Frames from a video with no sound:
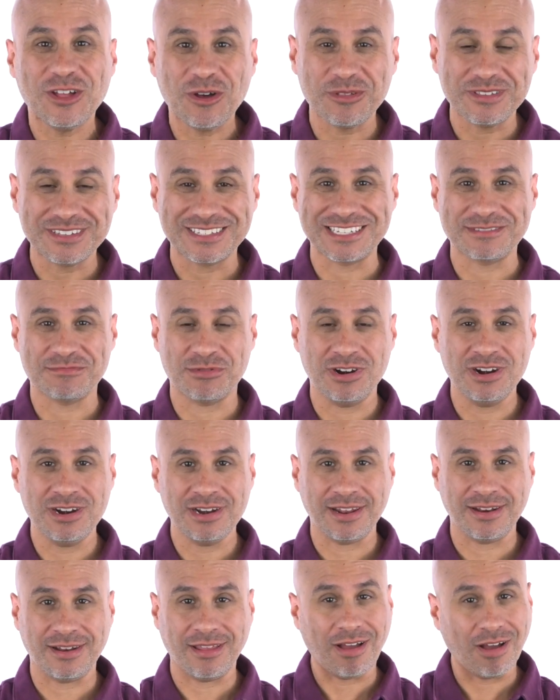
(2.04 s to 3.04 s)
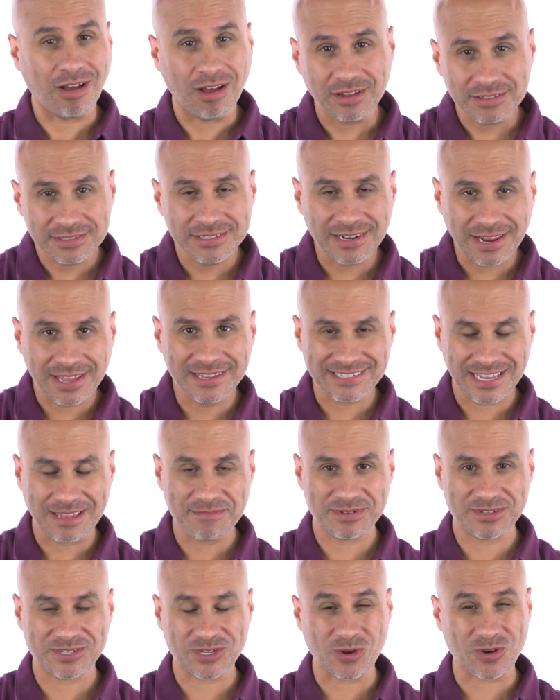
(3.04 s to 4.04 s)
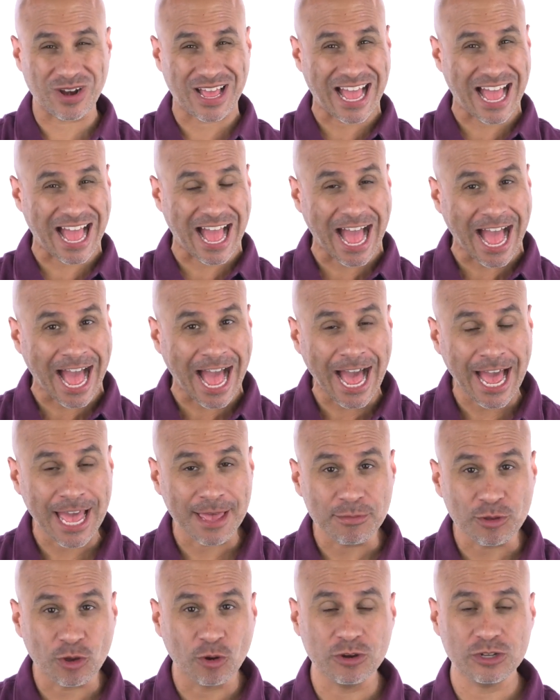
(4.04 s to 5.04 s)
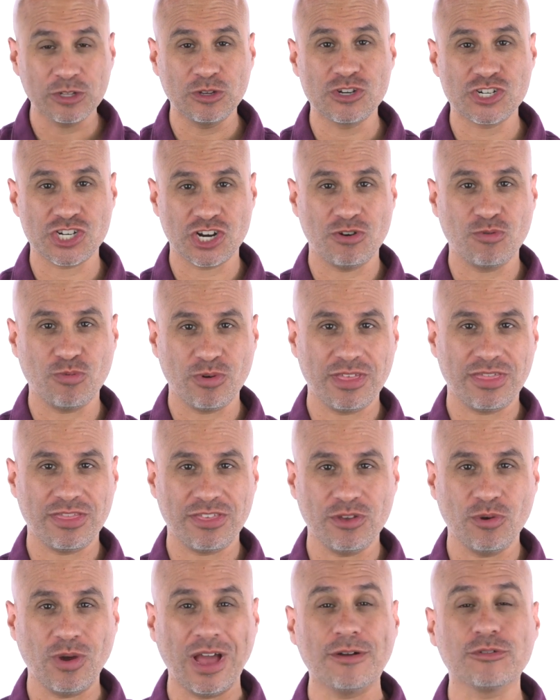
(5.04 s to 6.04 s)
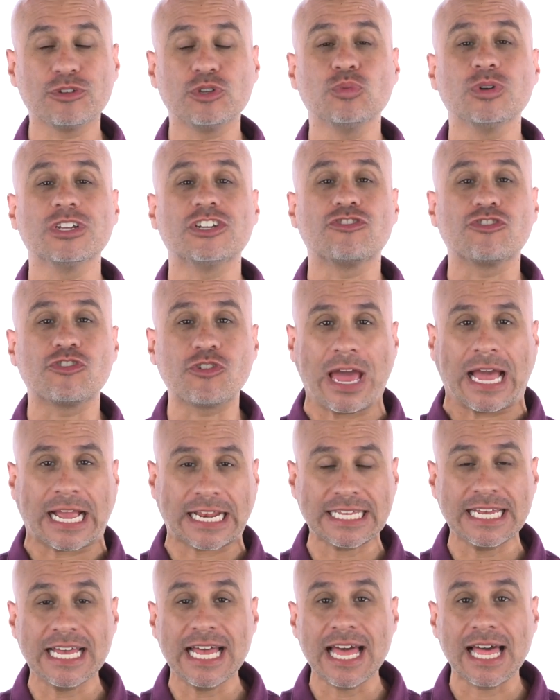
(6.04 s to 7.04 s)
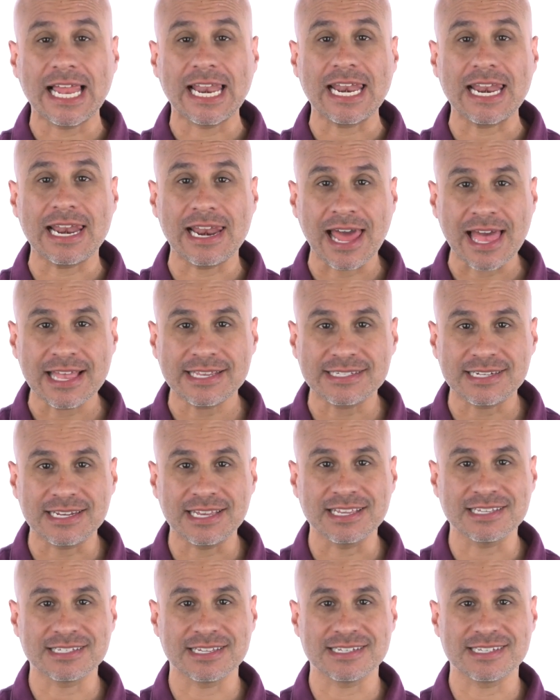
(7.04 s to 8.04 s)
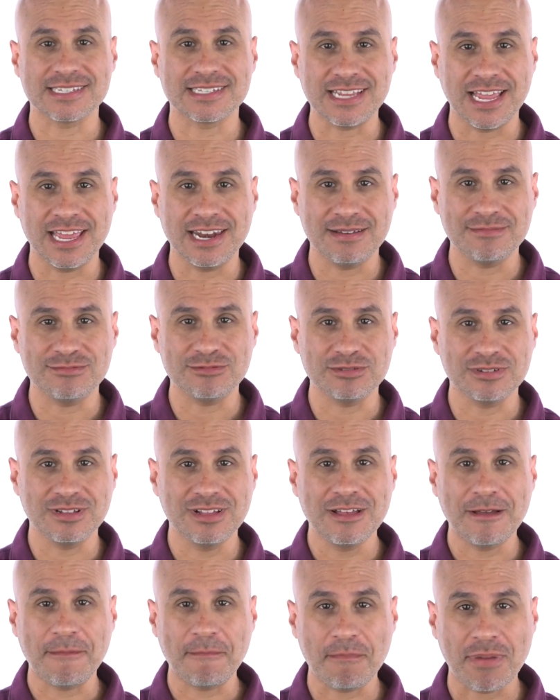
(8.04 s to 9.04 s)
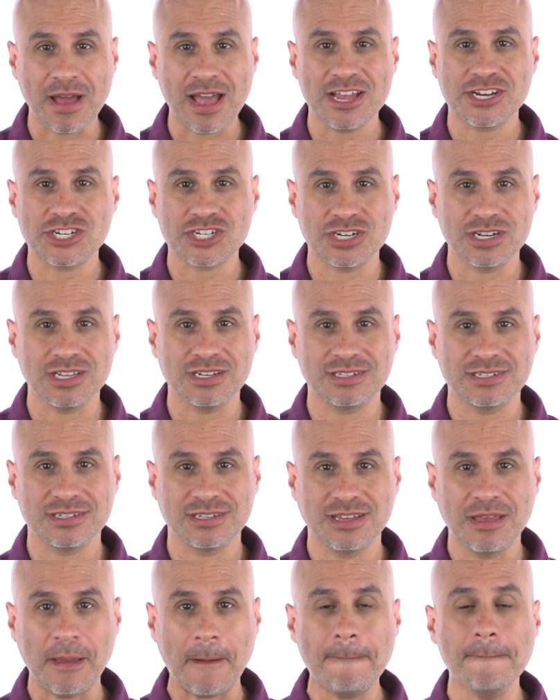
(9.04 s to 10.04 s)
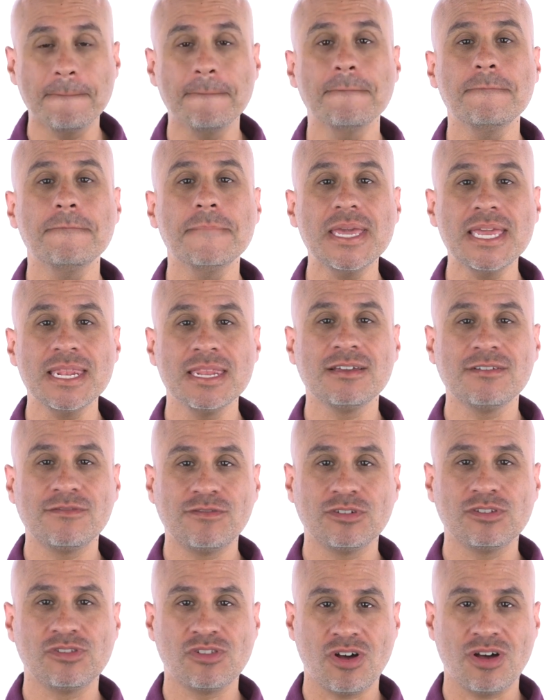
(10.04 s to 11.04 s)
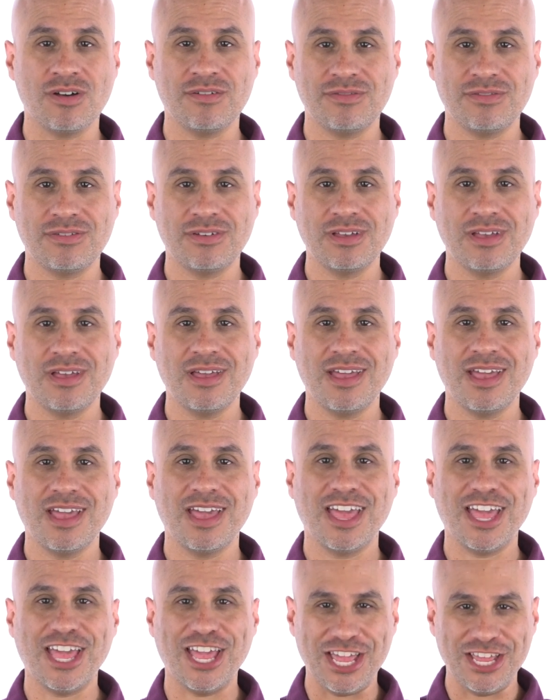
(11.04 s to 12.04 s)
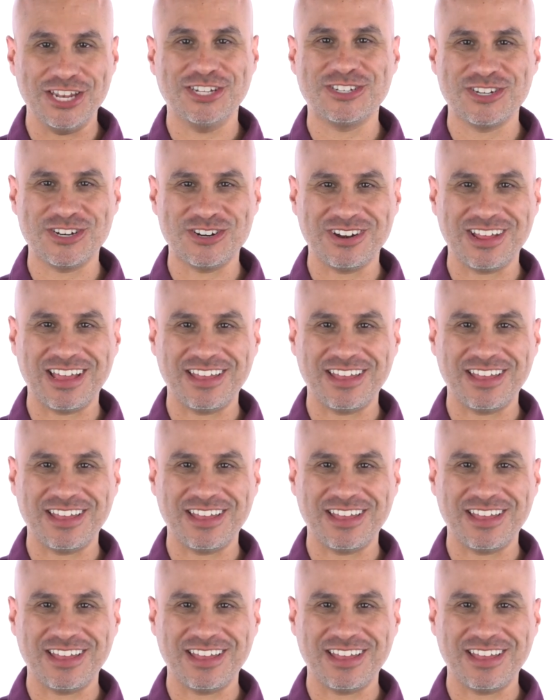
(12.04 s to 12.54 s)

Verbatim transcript: Hello, this is Bern, and on today's episode, I'm going to share with you how to attract lasting, sustainable, passionate, meaningful love into your